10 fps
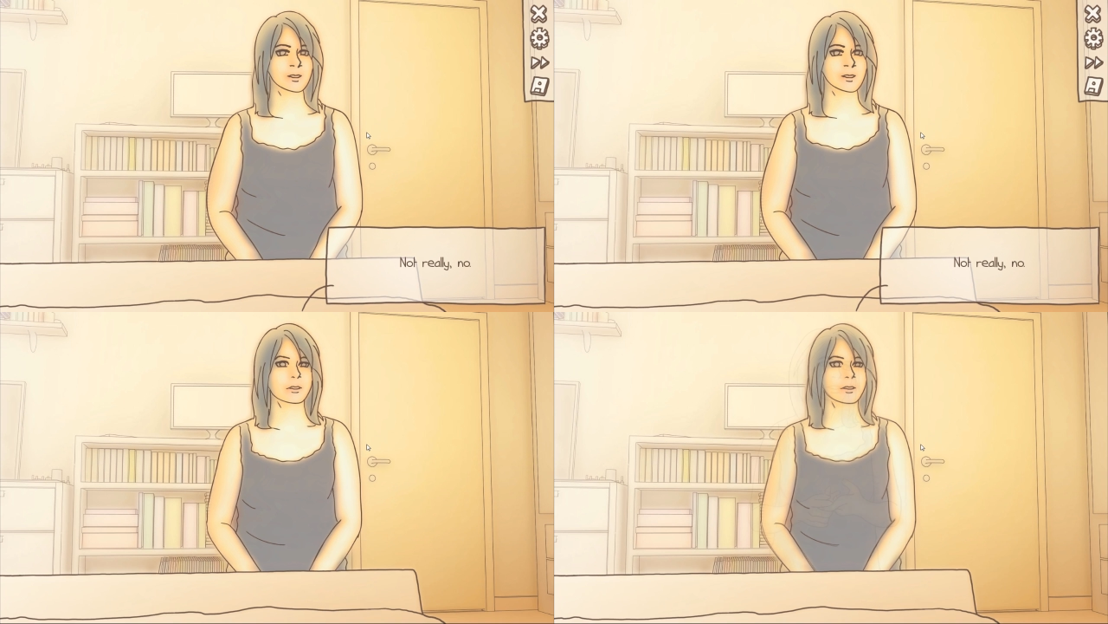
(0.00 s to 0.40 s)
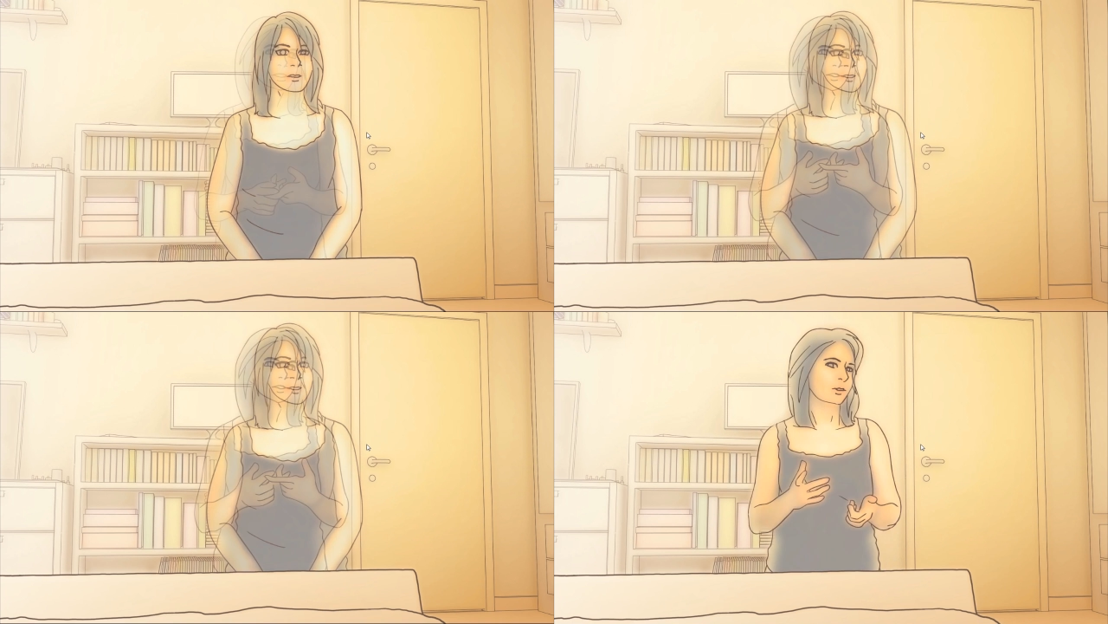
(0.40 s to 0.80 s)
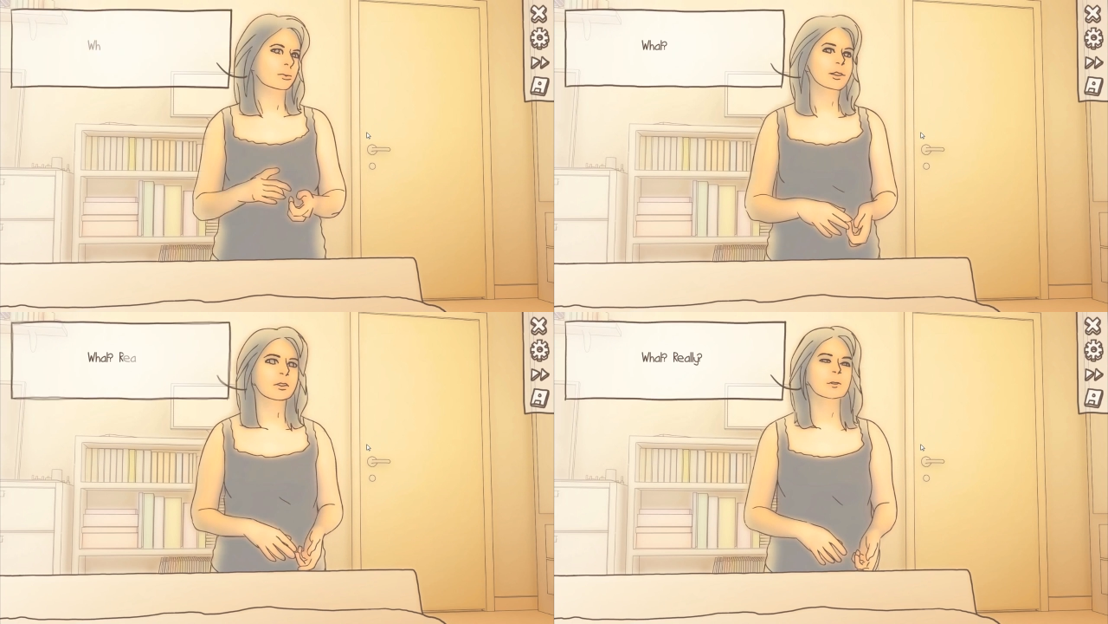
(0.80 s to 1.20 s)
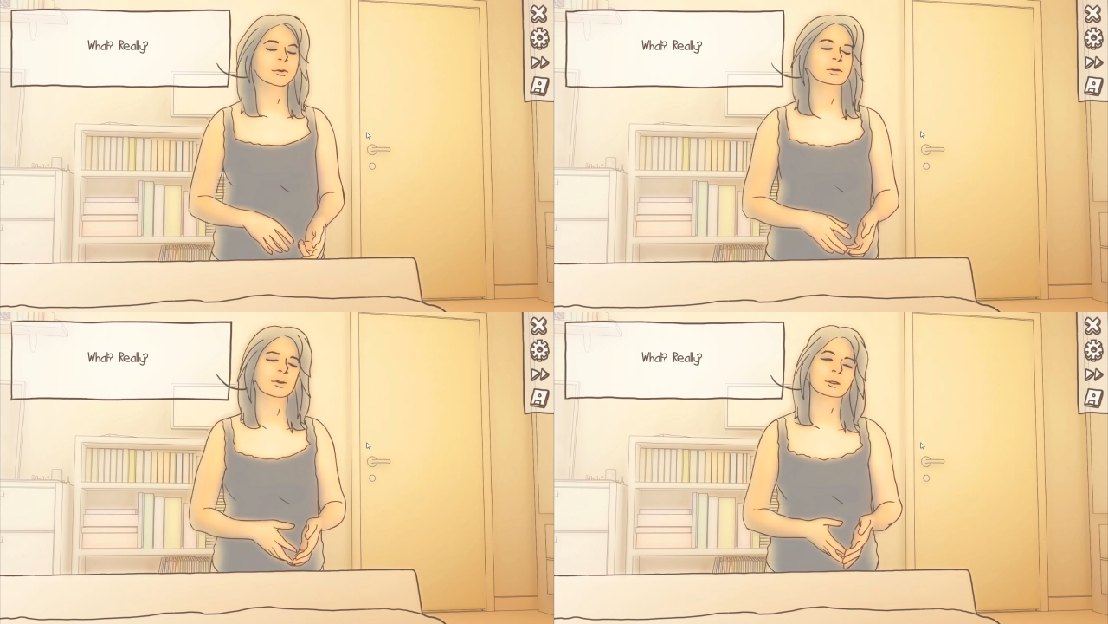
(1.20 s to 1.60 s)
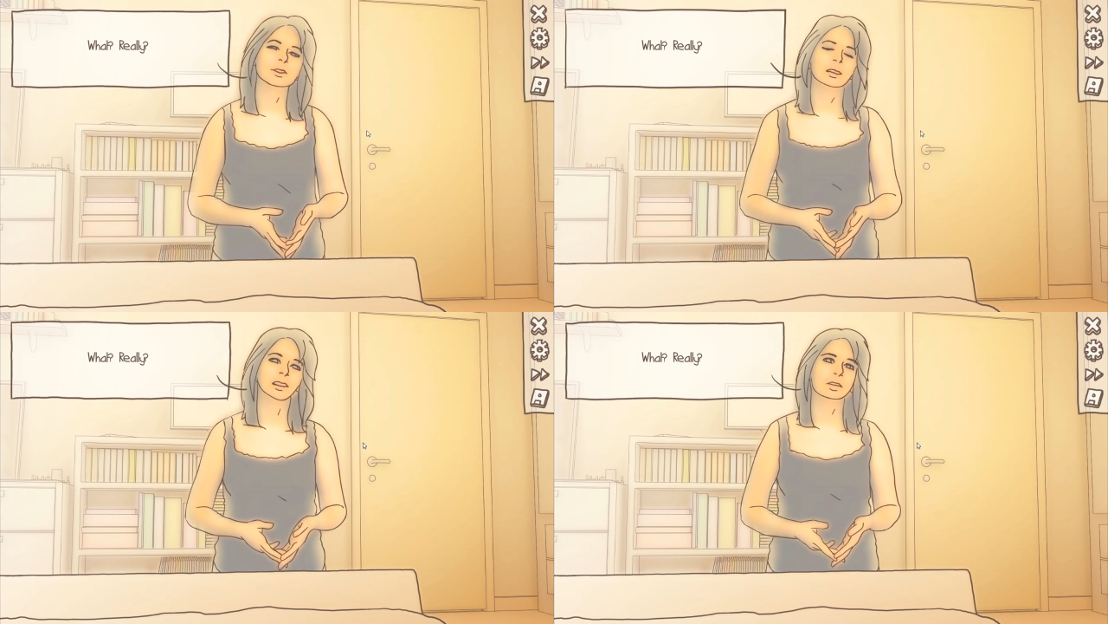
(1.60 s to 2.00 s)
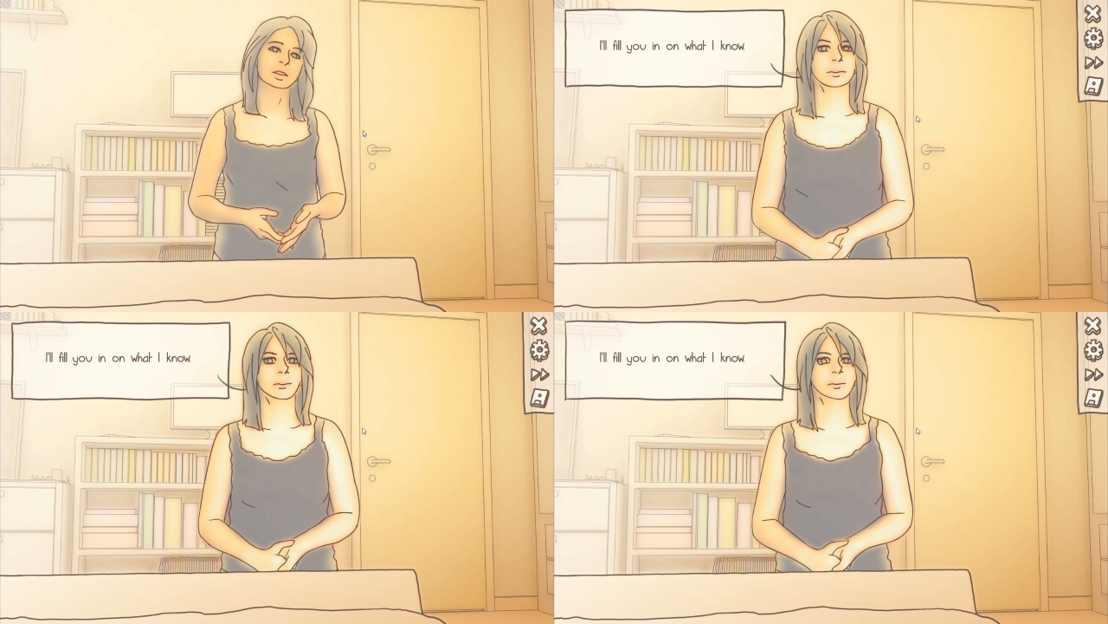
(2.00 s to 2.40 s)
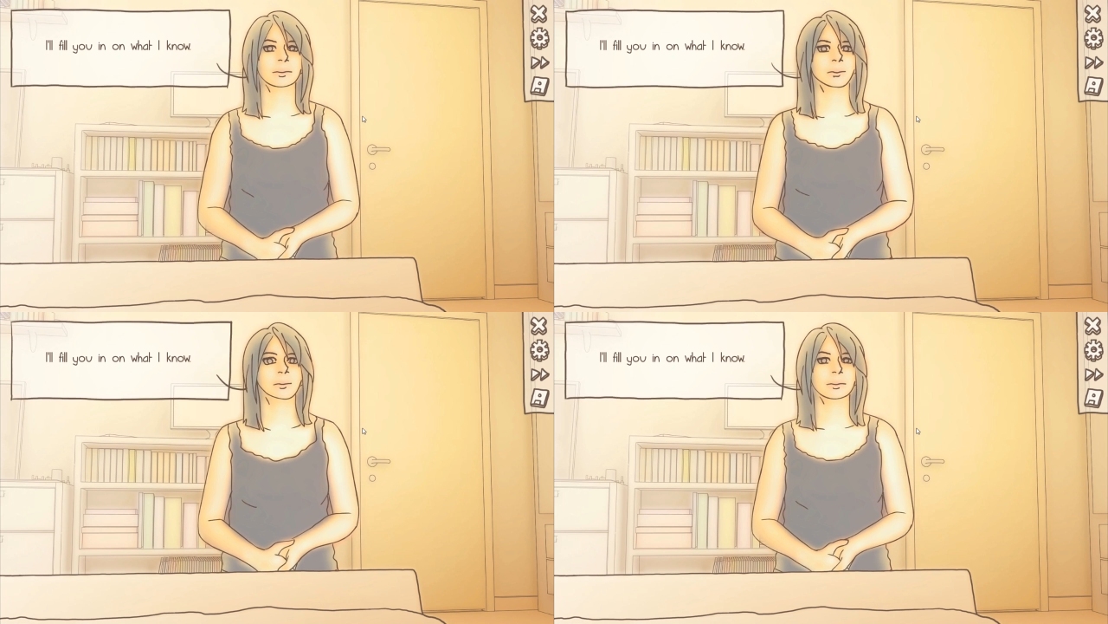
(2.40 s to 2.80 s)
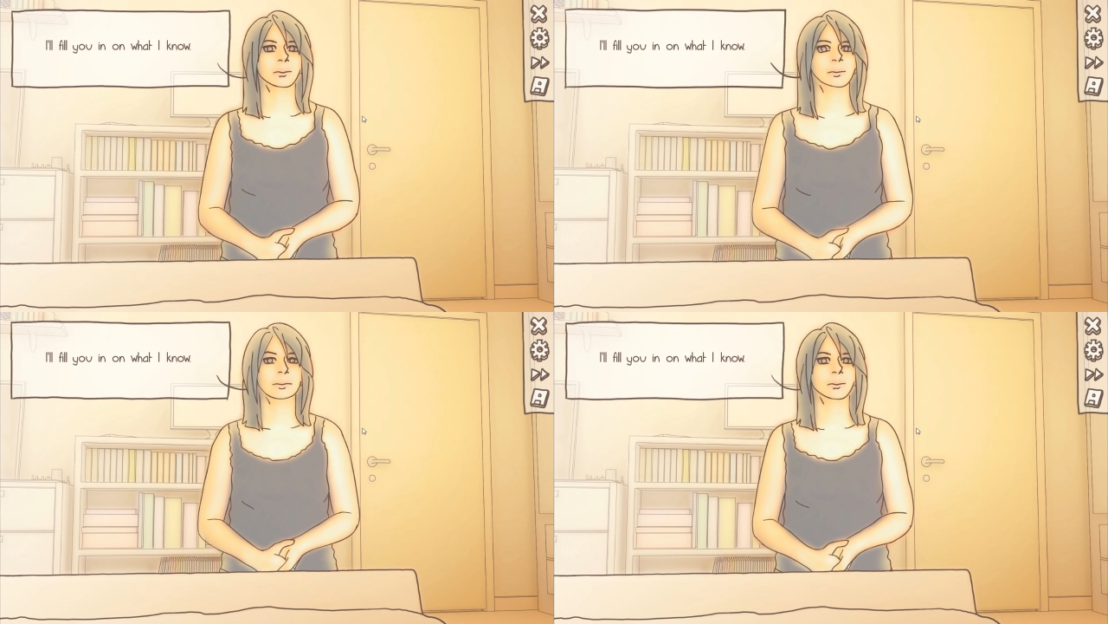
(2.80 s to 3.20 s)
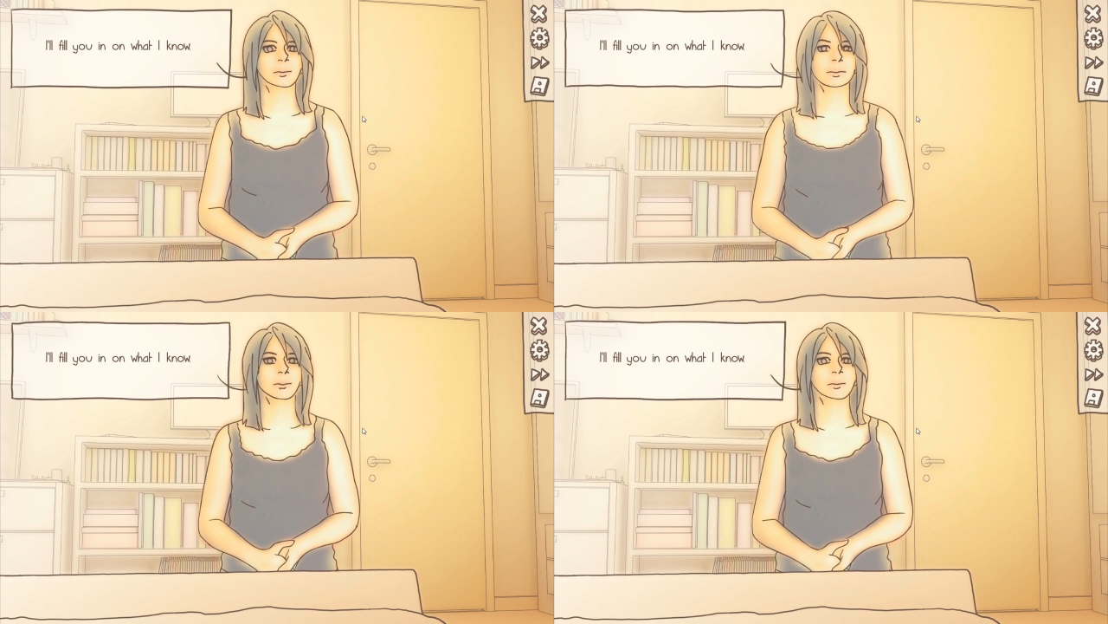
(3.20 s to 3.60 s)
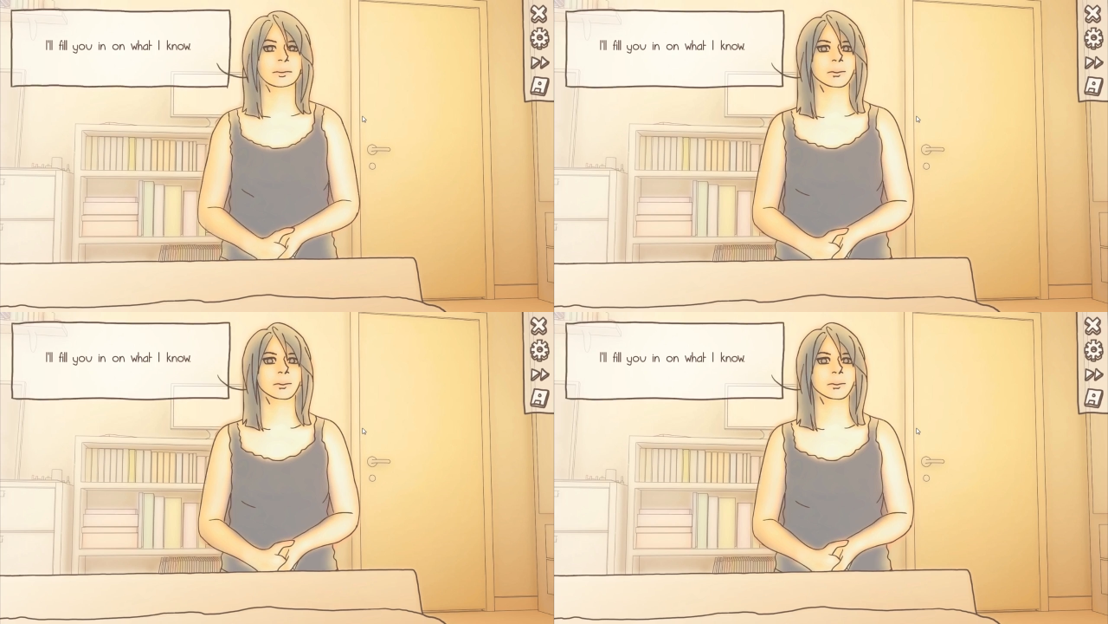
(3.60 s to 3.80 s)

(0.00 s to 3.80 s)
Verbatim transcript: She's going to hate us so much, mate. What? See, mate. I'll